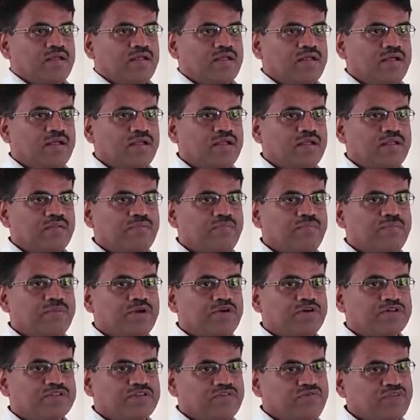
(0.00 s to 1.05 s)
right?
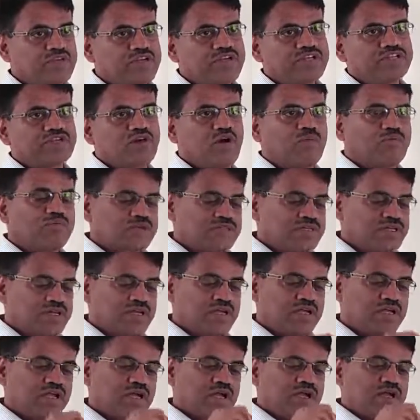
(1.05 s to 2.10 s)
Because if it is composite,
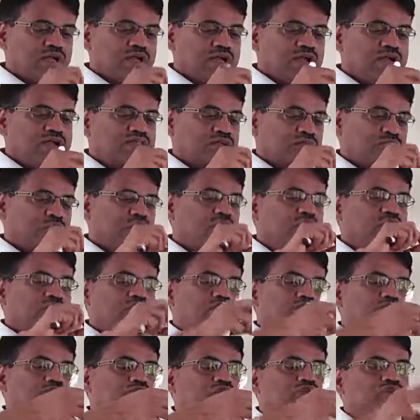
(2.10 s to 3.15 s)
it is a product
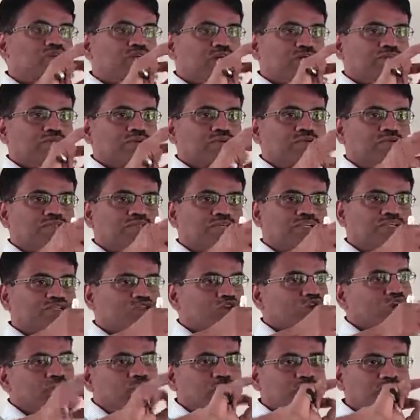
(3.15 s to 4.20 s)
of two numbers. It is
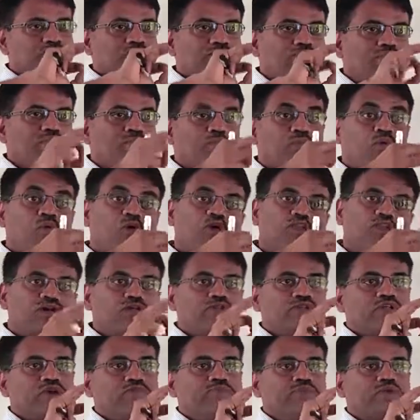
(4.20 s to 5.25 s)
not possible both
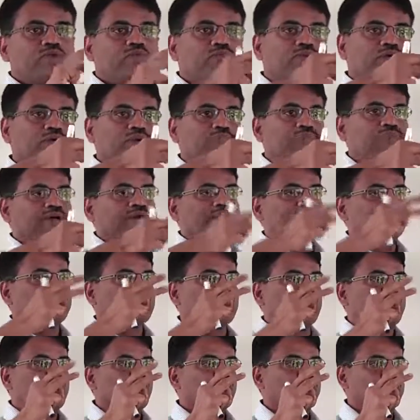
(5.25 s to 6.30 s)
of them to be bigger
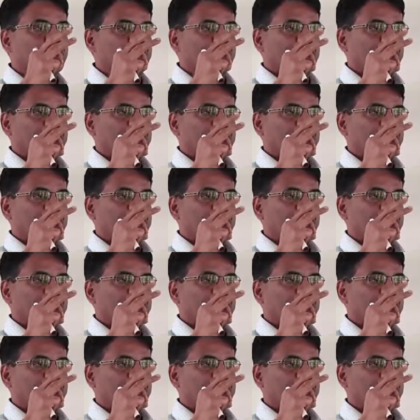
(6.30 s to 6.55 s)
than root n,